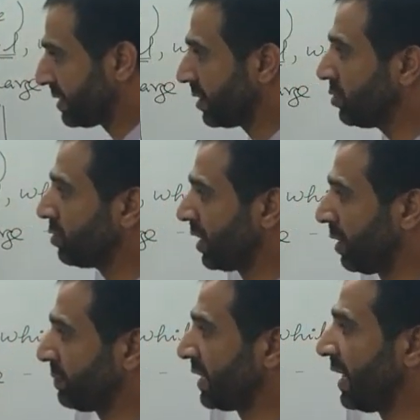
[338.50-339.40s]
the unit
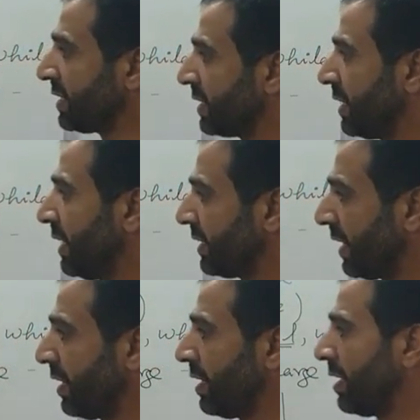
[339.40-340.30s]
of charge, and
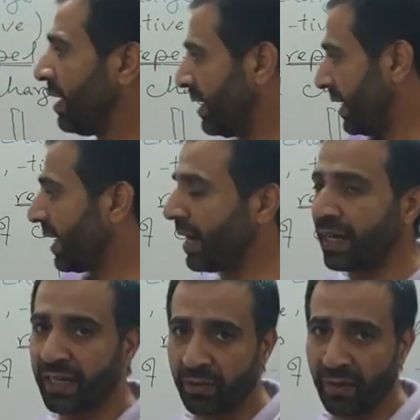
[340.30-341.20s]
later
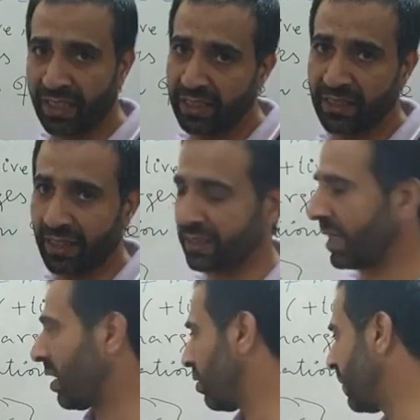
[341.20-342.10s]
on in this
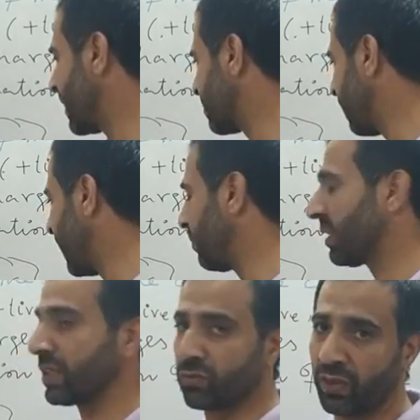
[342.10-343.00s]
lecture I will be explaining
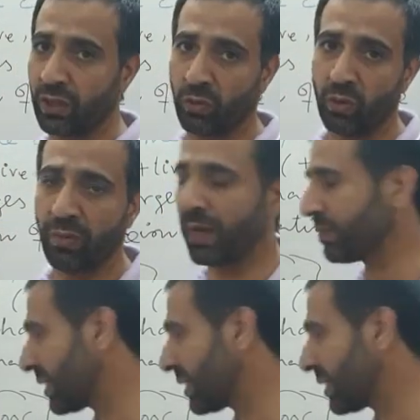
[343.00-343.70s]
what is 1 coulomb of